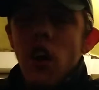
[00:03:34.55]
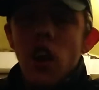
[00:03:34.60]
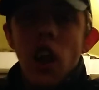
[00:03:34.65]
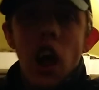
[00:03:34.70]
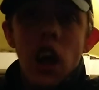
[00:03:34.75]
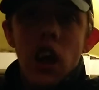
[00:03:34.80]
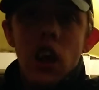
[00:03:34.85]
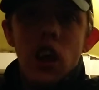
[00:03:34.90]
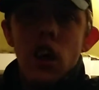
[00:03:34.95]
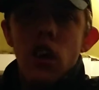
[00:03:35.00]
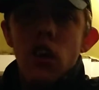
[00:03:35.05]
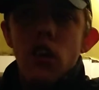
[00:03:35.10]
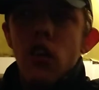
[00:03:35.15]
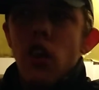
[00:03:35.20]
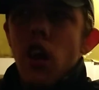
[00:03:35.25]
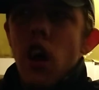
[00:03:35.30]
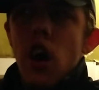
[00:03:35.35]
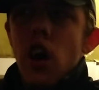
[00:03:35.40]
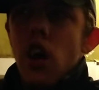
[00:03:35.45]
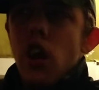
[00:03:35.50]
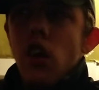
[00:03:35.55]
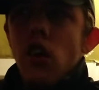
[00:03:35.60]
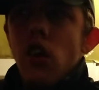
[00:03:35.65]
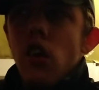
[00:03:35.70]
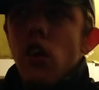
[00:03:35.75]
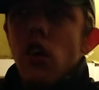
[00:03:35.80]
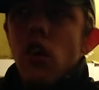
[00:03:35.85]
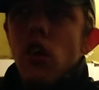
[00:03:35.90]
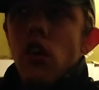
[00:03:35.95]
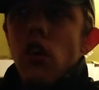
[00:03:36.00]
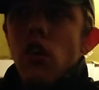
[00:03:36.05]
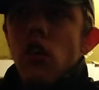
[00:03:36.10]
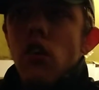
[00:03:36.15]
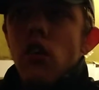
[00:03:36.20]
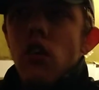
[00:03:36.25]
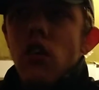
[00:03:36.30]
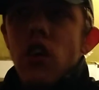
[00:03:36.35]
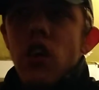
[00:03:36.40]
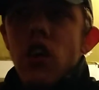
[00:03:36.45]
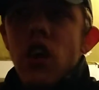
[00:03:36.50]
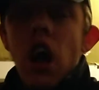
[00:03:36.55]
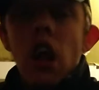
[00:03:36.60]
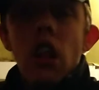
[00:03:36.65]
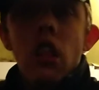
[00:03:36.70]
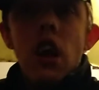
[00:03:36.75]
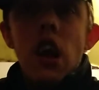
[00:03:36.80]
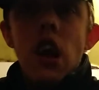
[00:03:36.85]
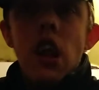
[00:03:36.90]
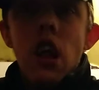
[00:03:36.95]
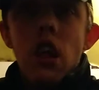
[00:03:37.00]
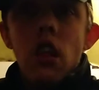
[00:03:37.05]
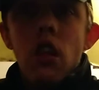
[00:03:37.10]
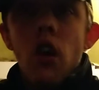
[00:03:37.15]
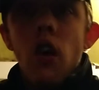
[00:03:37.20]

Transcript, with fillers: like he like he hadn't seen it.